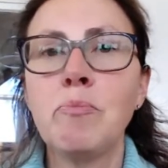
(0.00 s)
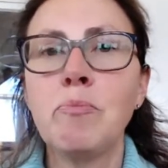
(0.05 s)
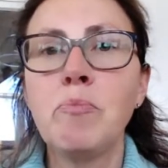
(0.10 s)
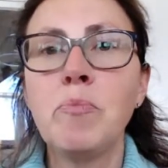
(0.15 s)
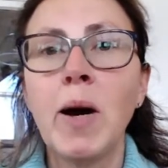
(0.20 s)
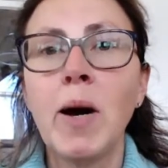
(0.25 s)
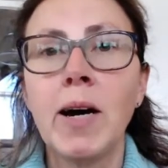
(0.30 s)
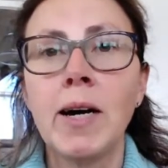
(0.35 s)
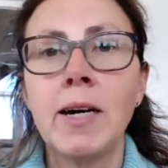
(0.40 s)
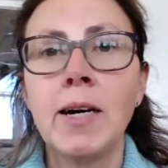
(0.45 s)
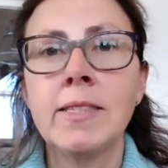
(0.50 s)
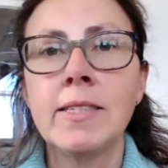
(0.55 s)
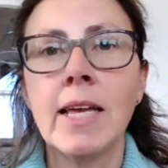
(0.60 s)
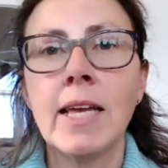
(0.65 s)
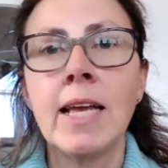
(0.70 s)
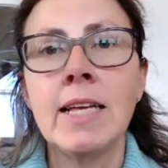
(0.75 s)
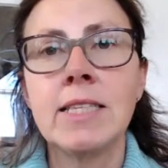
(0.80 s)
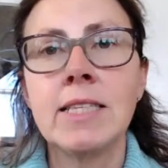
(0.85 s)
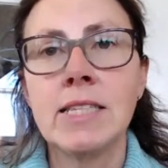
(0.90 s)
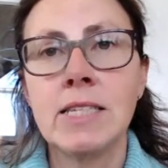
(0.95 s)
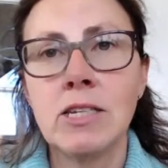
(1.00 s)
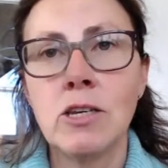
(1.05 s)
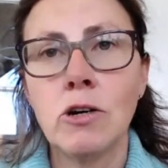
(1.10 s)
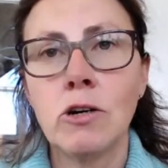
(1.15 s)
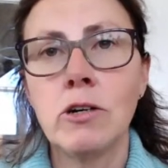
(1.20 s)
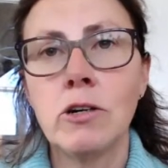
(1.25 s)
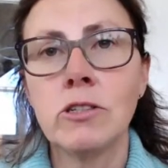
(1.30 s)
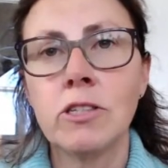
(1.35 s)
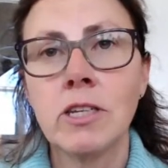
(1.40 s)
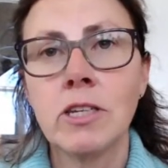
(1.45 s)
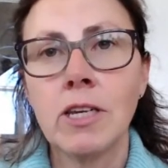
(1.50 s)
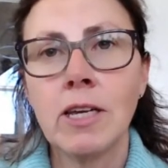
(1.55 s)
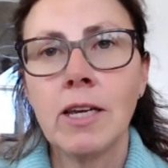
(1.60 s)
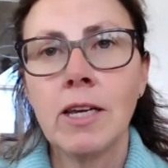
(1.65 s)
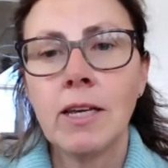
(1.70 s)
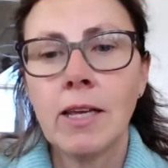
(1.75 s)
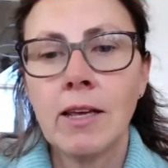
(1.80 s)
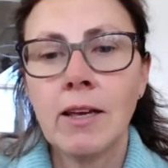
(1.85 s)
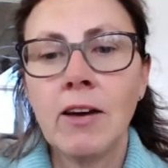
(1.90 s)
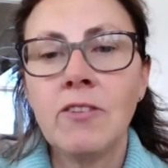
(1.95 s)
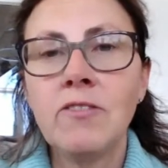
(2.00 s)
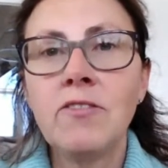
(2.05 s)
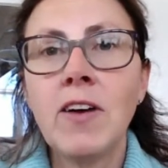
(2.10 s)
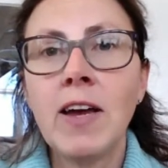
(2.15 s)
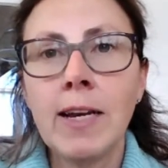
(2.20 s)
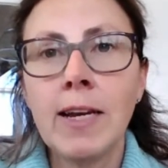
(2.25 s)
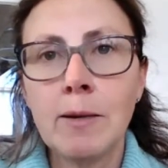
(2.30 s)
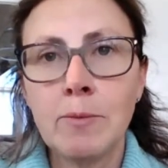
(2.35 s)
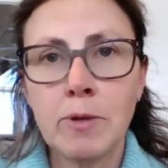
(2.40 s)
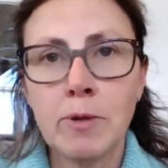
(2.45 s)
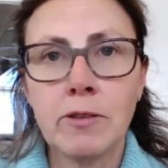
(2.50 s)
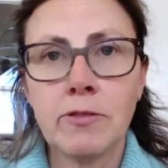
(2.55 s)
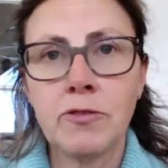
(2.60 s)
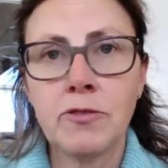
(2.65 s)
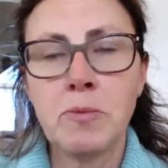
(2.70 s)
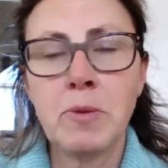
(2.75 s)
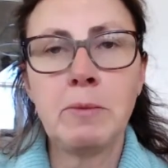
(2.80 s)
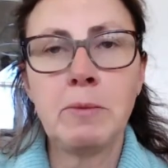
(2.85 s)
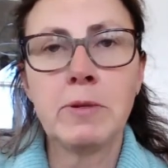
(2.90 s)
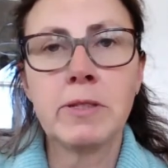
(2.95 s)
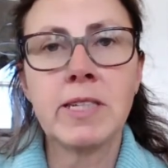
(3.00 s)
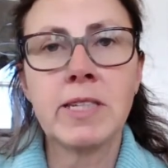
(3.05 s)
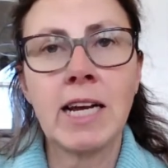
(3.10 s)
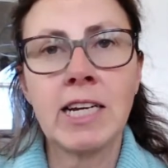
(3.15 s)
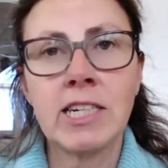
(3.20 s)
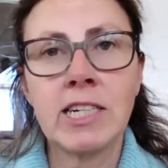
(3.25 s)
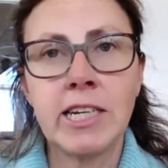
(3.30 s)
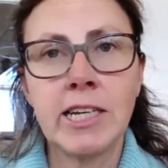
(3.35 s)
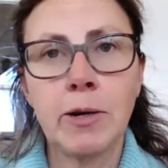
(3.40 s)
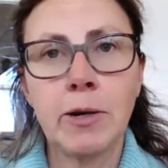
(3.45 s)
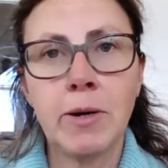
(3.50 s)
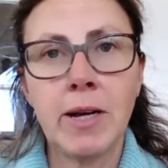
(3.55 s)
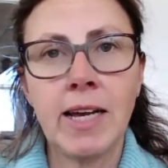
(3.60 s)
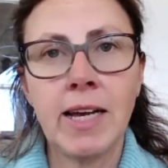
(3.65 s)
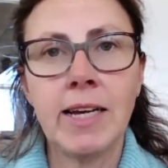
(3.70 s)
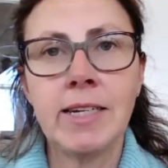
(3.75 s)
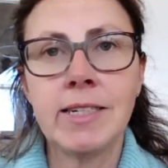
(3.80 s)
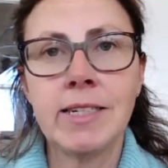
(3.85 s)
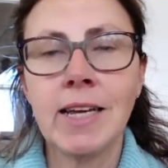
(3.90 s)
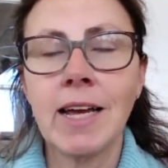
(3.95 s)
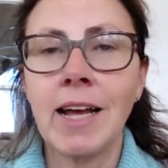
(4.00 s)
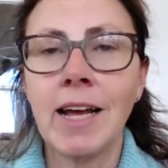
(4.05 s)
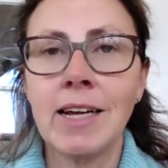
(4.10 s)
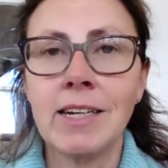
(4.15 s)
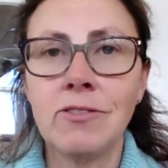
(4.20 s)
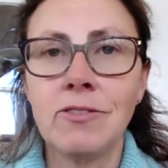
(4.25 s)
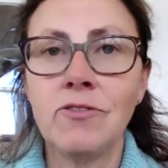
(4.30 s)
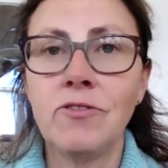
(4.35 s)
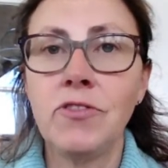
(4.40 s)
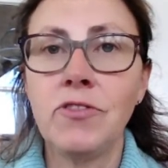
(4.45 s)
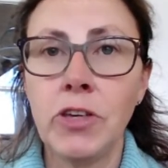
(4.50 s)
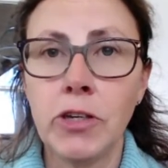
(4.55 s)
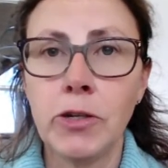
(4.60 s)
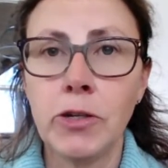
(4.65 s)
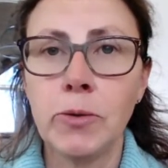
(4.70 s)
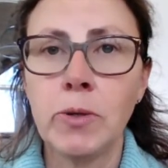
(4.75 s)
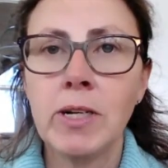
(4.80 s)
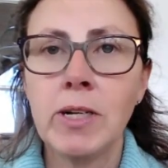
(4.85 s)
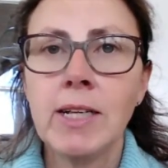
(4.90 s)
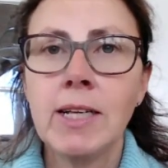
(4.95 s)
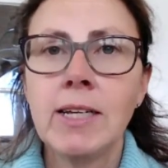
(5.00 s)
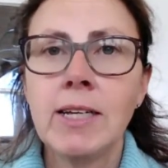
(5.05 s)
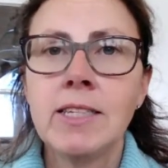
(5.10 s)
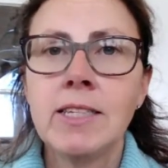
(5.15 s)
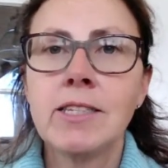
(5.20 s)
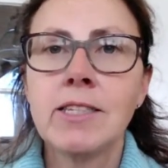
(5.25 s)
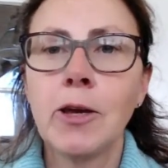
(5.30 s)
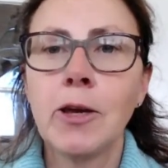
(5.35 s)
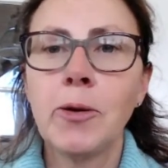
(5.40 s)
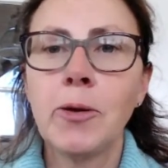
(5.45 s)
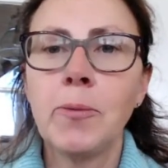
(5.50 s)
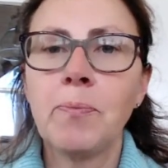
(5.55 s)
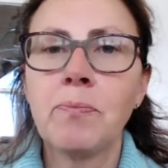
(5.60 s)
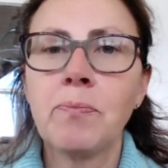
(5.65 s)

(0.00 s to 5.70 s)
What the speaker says: but it's not available for people to actually go ahead and view. So